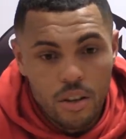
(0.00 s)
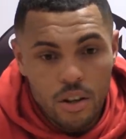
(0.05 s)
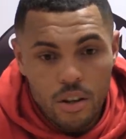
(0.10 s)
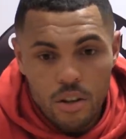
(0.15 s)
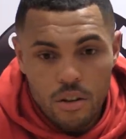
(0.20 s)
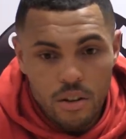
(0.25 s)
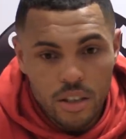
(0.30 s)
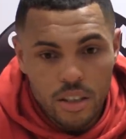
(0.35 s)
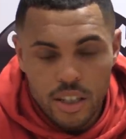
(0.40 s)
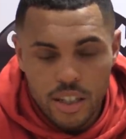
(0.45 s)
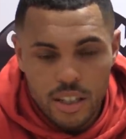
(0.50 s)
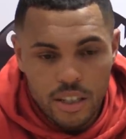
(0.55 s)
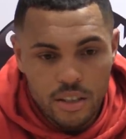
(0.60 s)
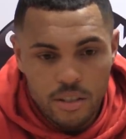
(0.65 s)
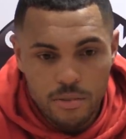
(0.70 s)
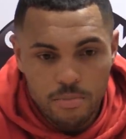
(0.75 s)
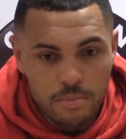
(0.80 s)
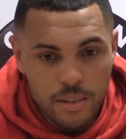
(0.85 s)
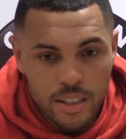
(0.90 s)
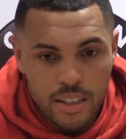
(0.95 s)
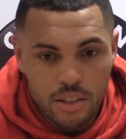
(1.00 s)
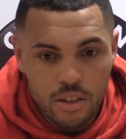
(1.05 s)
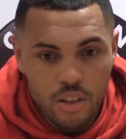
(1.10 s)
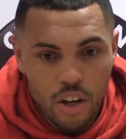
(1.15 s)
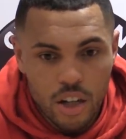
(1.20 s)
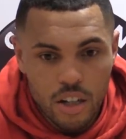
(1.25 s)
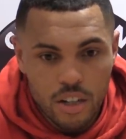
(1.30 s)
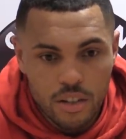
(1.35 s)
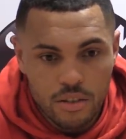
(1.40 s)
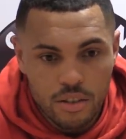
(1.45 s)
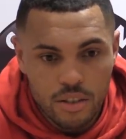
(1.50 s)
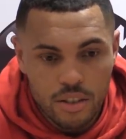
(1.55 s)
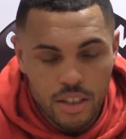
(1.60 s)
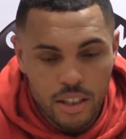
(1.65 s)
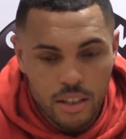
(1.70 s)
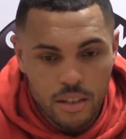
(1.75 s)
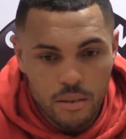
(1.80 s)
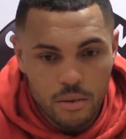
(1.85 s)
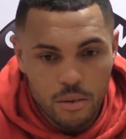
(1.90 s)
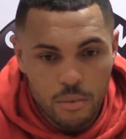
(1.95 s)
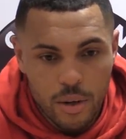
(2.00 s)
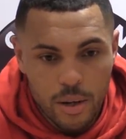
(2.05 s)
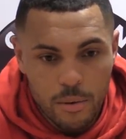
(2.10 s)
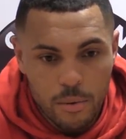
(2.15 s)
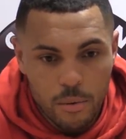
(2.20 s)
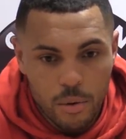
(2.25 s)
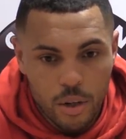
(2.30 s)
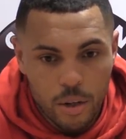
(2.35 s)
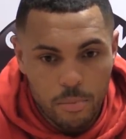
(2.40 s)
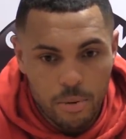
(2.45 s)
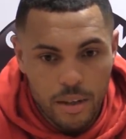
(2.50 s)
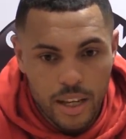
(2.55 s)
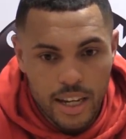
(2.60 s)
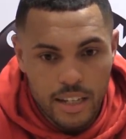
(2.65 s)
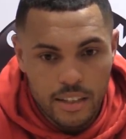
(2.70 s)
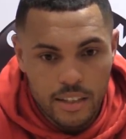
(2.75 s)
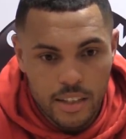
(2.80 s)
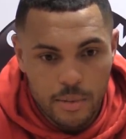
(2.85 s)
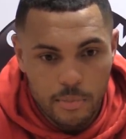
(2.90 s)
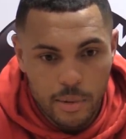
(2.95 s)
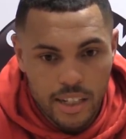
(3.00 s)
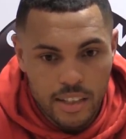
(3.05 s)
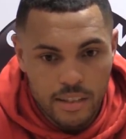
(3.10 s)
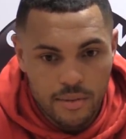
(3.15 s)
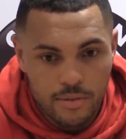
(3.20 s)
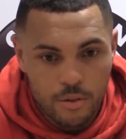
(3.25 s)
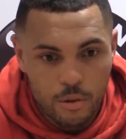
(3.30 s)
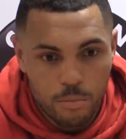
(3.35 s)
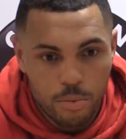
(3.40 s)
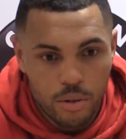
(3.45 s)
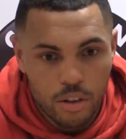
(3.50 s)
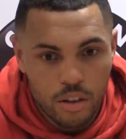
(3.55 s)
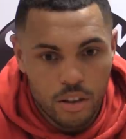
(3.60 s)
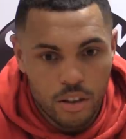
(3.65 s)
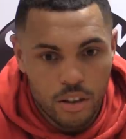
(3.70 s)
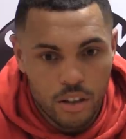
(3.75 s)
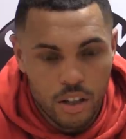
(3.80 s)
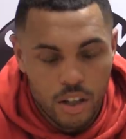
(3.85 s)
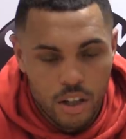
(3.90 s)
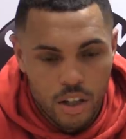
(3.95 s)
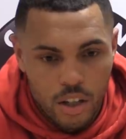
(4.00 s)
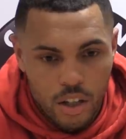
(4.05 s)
No, it's not. It's just that the way we want to play is expansive football, and